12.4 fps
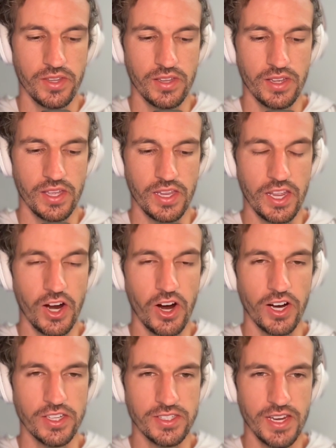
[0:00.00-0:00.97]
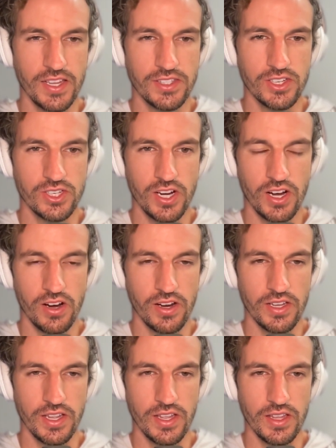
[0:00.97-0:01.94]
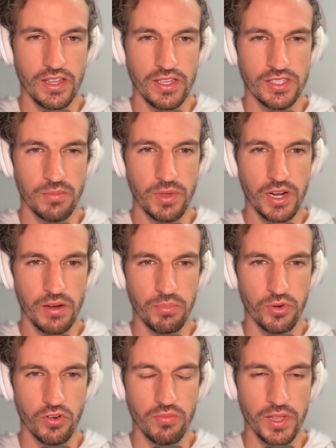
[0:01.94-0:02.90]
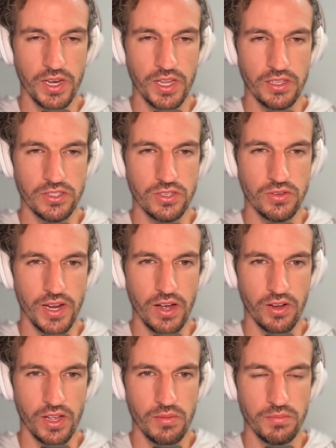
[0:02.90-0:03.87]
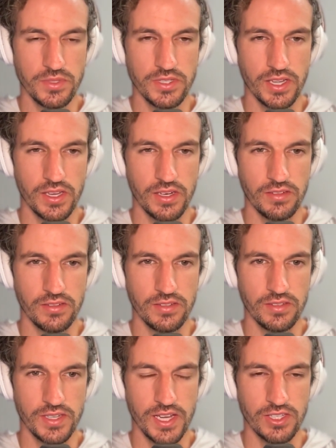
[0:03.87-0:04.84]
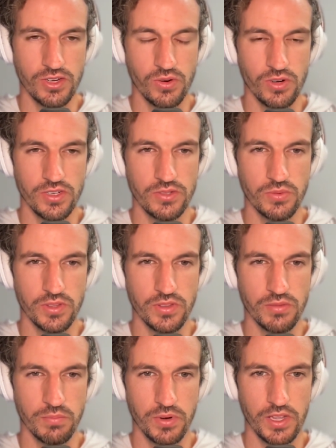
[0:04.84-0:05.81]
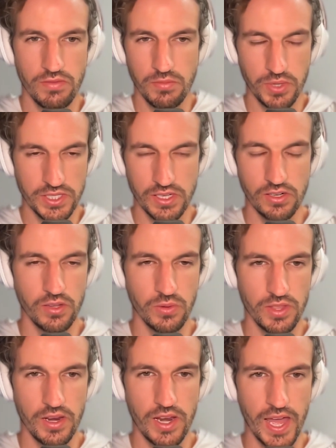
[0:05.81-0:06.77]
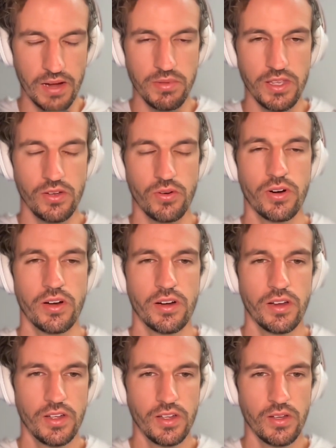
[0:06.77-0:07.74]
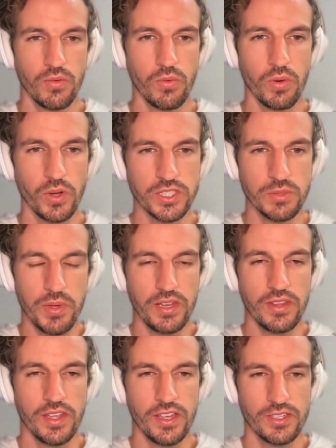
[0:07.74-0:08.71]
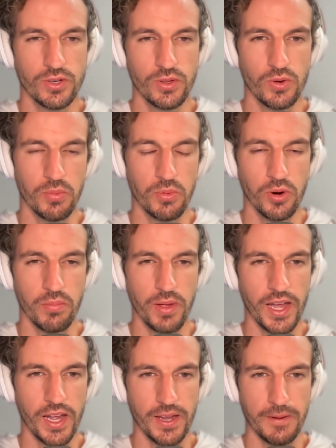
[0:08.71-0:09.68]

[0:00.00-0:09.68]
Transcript: any hard stats to share on, has there been an improvement in student outcomes and test scores with even particularly with anatomy, or what's been the sort of the report back?